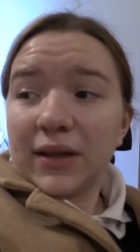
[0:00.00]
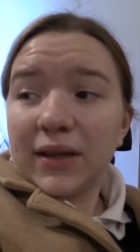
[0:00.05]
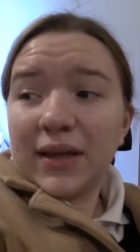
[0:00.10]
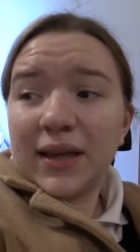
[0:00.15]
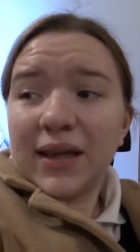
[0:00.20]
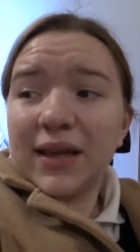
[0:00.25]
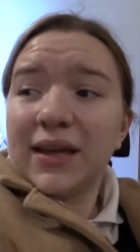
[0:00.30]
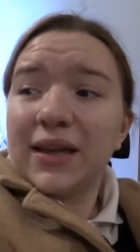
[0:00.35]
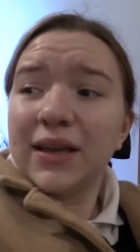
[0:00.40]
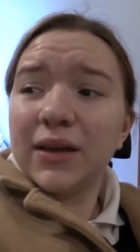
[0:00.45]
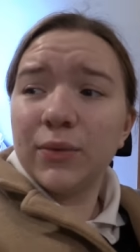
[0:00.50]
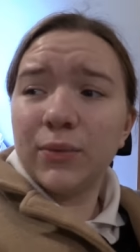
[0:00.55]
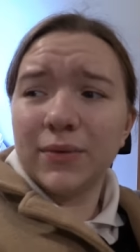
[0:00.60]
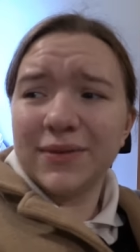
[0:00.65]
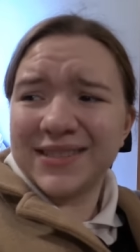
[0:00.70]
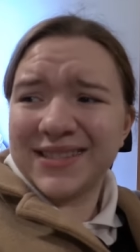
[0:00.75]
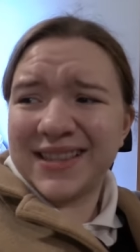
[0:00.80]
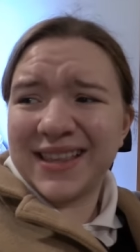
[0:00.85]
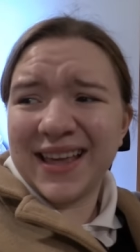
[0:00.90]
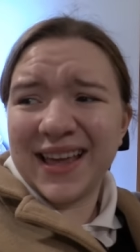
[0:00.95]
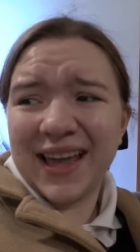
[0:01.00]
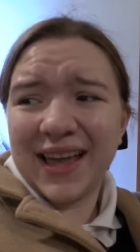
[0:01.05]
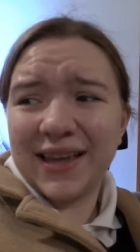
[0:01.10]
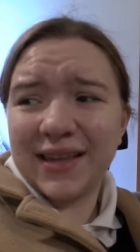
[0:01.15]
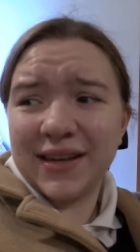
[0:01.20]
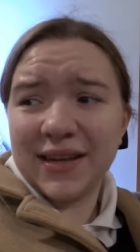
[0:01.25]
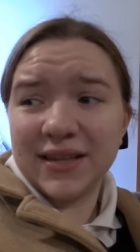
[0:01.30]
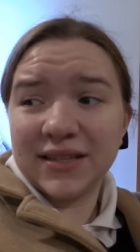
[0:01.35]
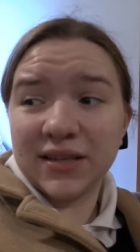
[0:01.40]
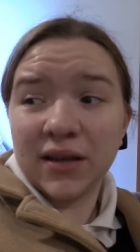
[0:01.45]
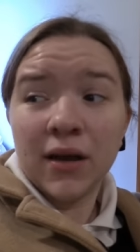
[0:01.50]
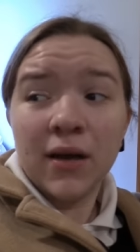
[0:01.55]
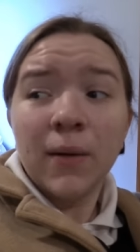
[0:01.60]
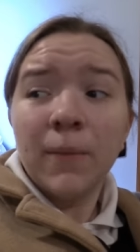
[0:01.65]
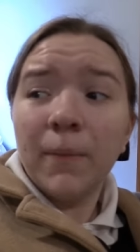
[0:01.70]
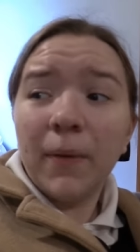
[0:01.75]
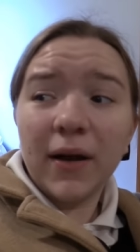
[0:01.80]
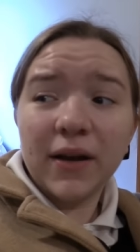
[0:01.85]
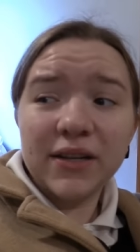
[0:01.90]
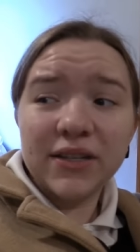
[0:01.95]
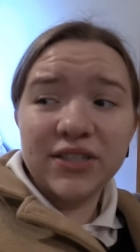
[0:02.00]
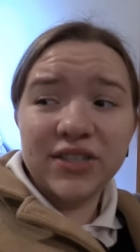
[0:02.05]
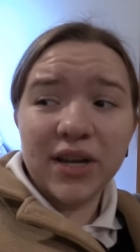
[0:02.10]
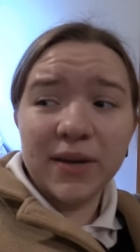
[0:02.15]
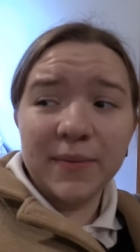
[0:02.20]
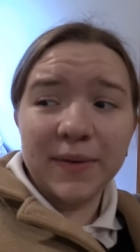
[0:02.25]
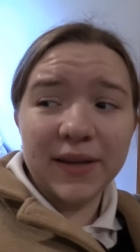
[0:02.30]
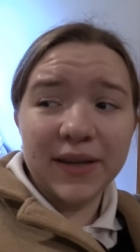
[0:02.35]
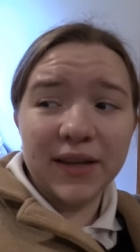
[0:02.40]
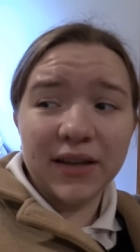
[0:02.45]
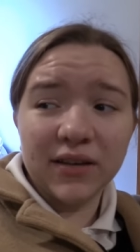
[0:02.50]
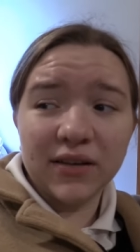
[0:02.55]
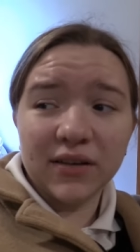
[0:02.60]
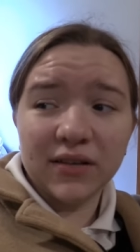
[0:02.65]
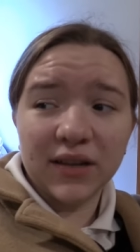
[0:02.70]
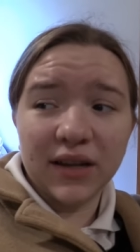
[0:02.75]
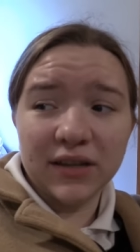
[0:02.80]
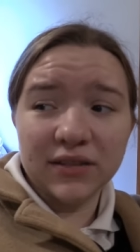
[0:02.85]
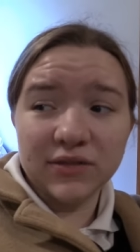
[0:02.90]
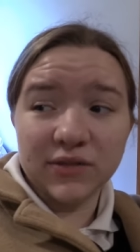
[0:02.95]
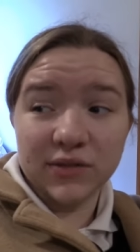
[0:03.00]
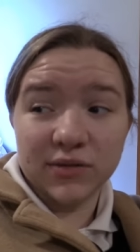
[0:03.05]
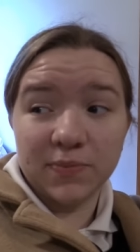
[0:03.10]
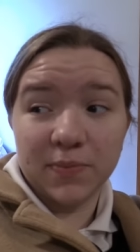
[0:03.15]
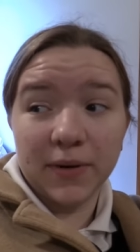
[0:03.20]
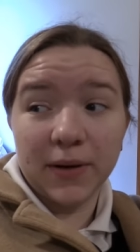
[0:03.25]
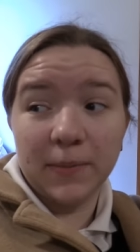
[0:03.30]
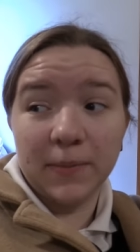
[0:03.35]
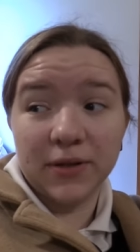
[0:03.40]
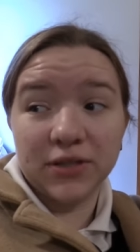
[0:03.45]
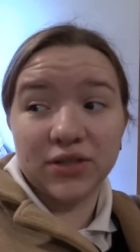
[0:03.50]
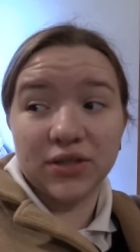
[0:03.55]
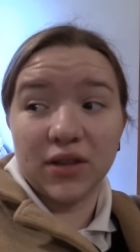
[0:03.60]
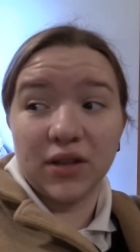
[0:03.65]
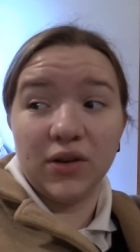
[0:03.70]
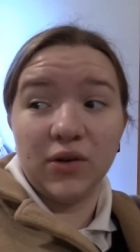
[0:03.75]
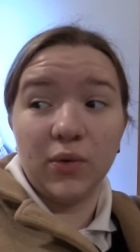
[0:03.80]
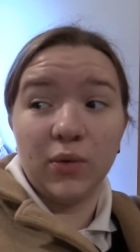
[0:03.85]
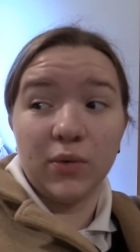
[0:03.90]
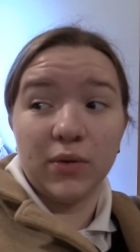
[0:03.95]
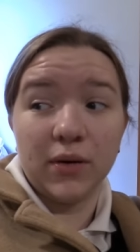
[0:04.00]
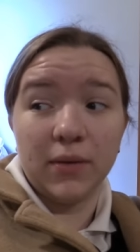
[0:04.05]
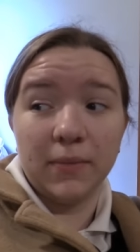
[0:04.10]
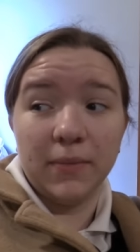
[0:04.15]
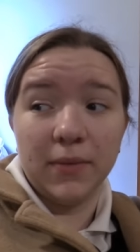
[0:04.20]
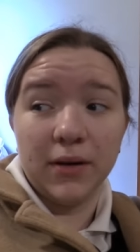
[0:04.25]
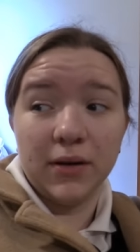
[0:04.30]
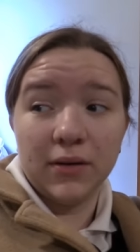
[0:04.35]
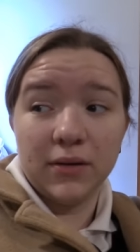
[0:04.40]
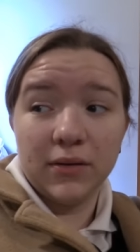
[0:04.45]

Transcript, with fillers: Eh, it was the 80s. Body shaming killer clowns was pretty much the norm.